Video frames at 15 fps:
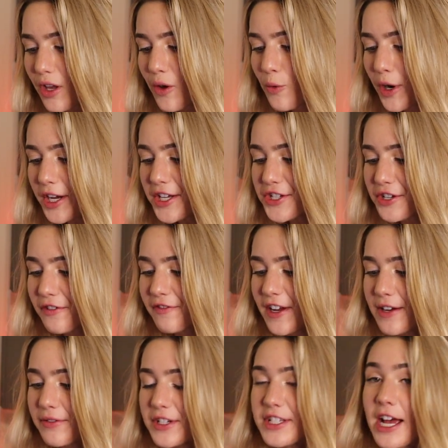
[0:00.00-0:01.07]
What is your
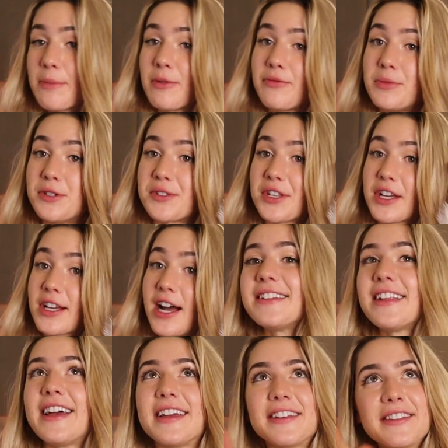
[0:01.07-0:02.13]
favorite type of music?
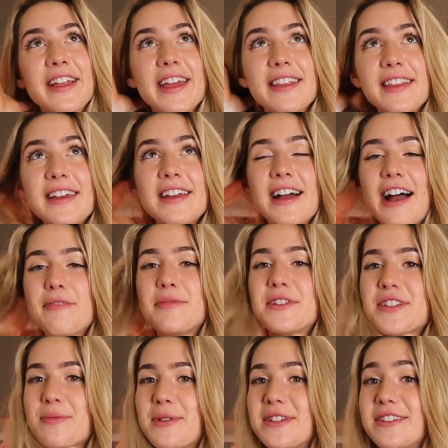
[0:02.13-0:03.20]
Like, lately, I've
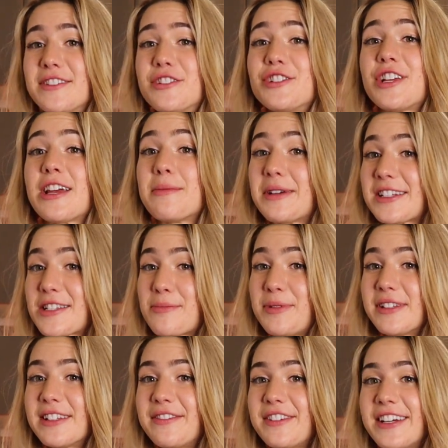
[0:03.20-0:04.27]
just been jamming to
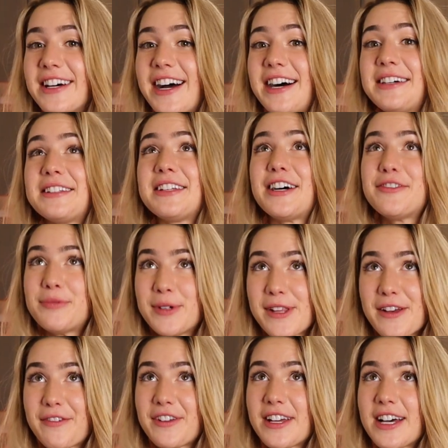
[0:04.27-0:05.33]
Polyphia. I love
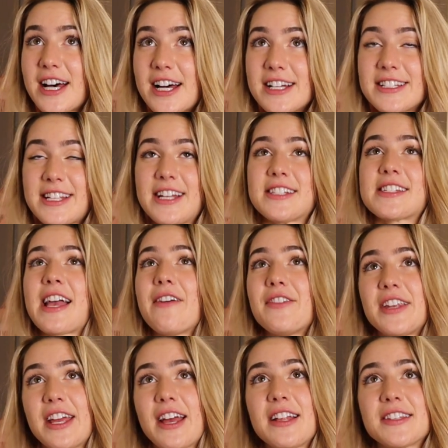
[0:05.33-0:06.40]
Polyphia, Dance Gavin
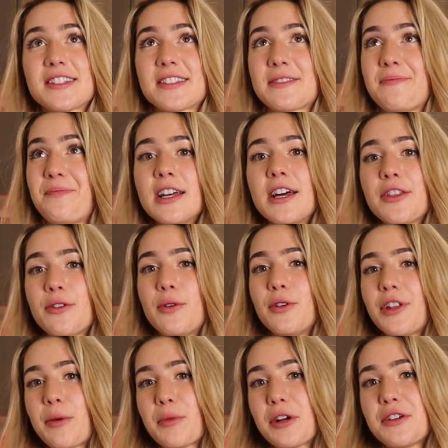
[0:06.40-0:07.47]
Dance, the
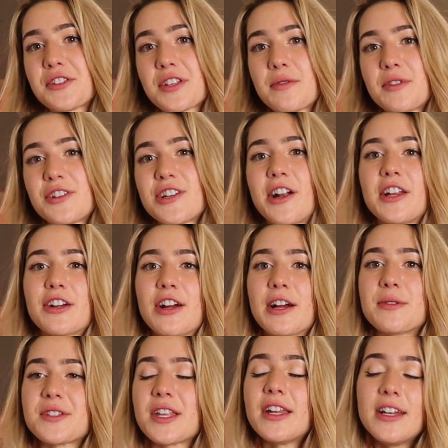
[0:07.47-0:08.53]
old Amoroso when Johnny Craig
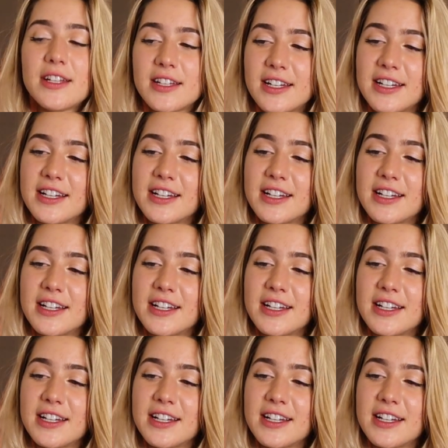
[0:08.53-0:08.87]
was in it.